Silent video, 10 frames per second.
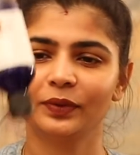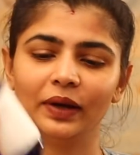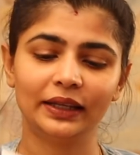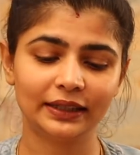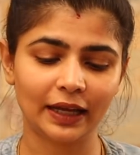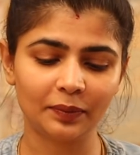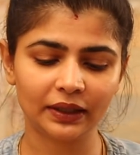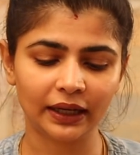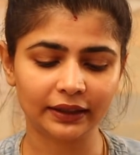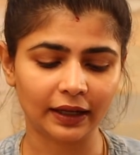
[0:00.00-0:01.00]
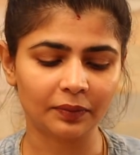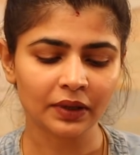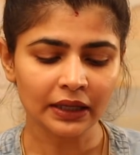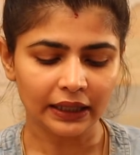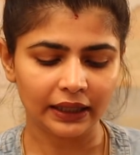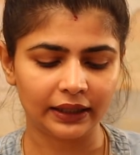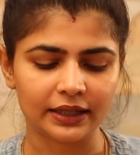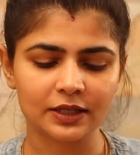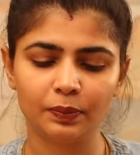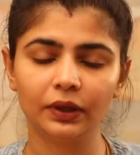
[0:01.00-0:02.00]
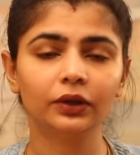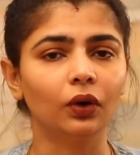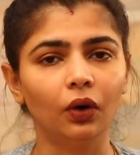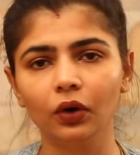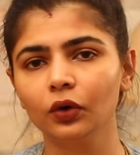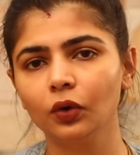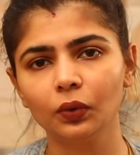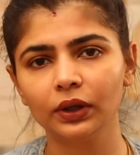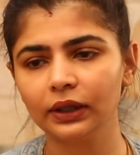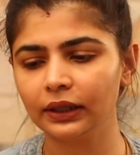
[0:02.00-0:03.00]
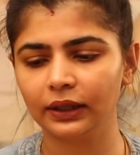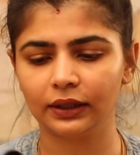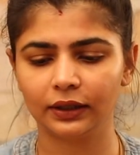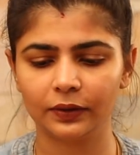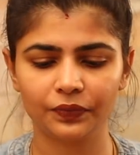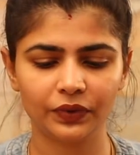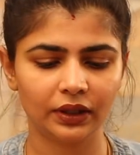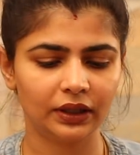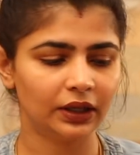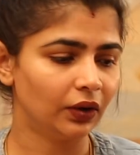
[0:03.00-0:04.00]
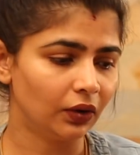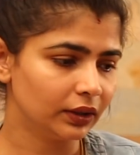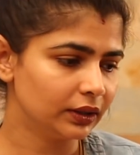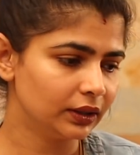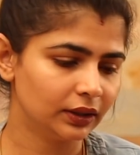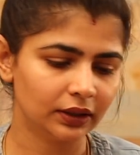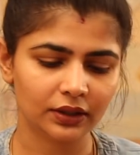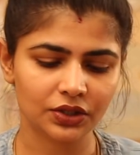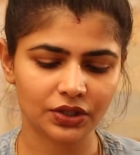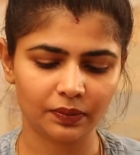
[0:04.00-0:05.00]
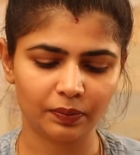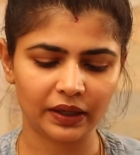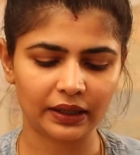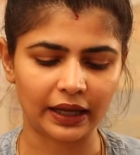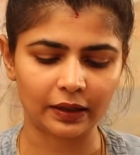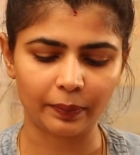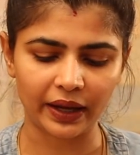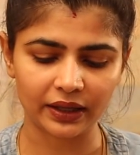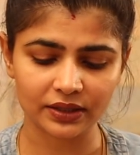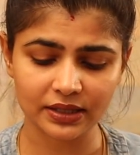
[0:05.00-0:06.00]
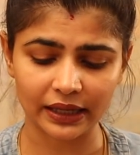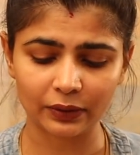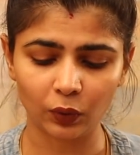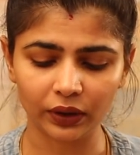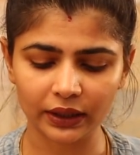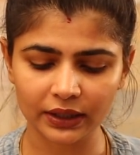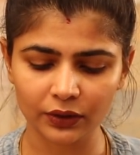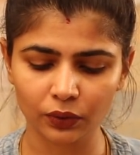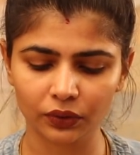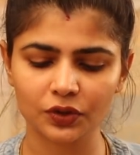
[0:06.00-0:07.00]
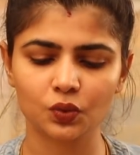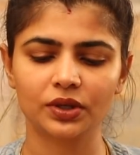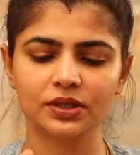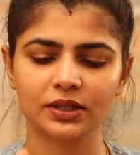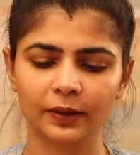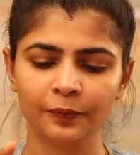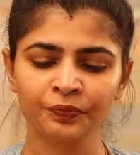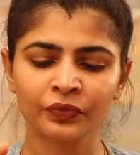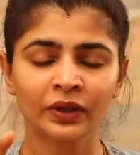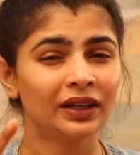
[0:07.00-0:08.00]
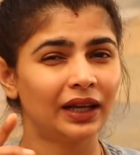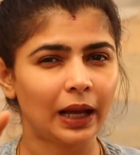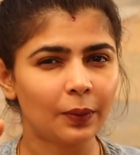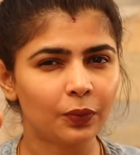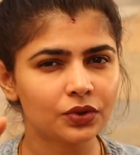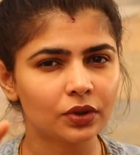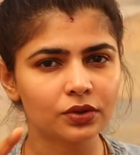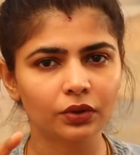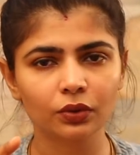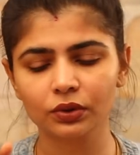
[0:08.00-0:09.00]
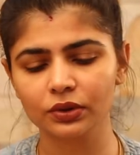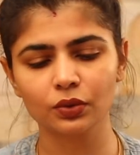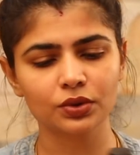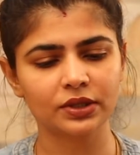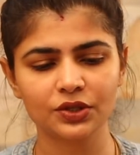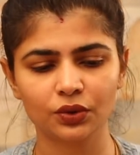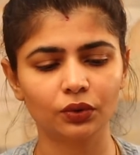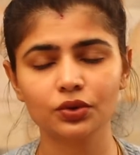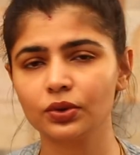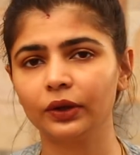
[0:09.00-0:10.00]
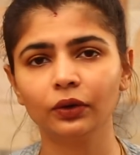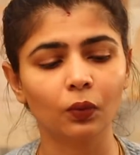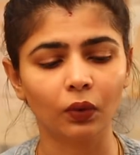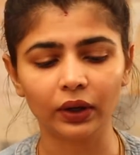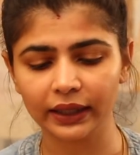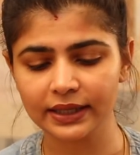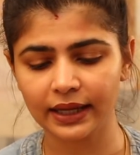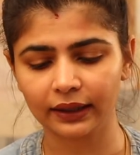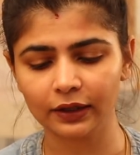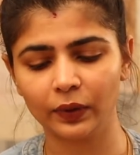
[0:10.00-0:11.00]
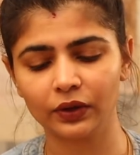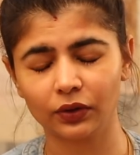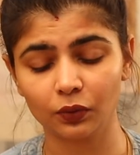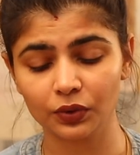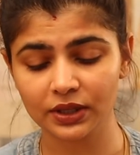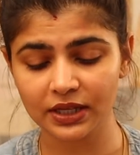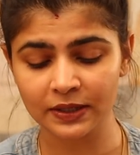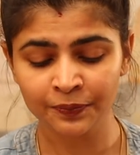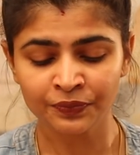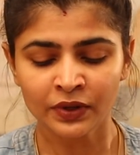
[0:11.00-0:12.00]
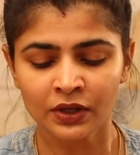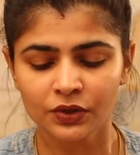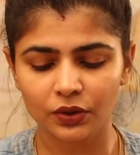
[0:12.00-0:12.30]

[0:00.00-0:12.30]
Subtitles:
By the time it had come, it had spilt all over all the shipment and the packages. And what I did notice was the cap was also loosely screwed, so I don't know what exactly went on with this.